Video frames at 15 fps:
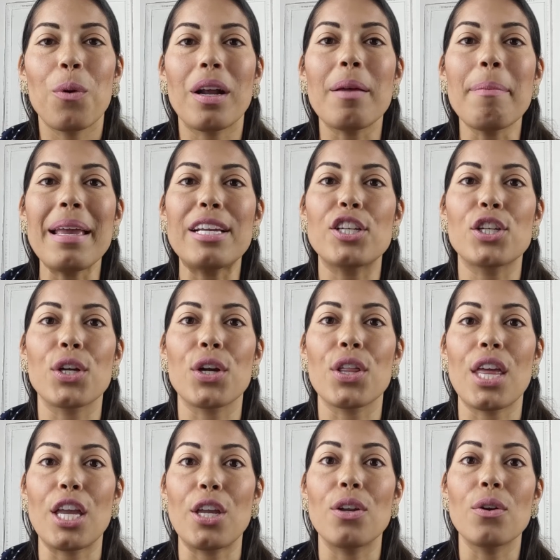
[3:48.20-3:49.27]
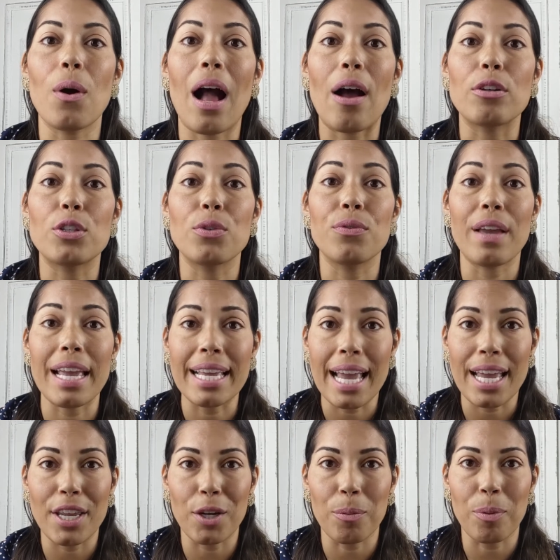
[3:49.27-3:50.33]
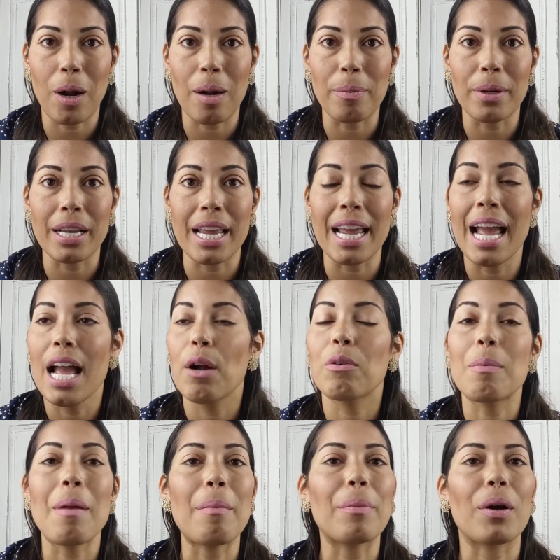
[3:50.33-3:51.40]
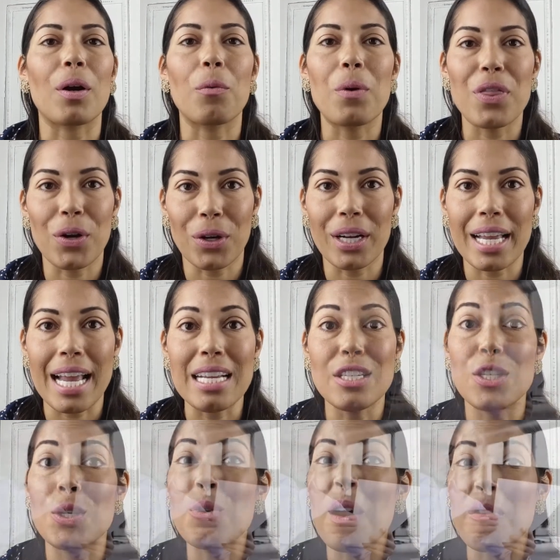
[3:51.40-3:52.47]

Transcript: want to make sure that you know how to vacate your property. Remember, with hurricanes, you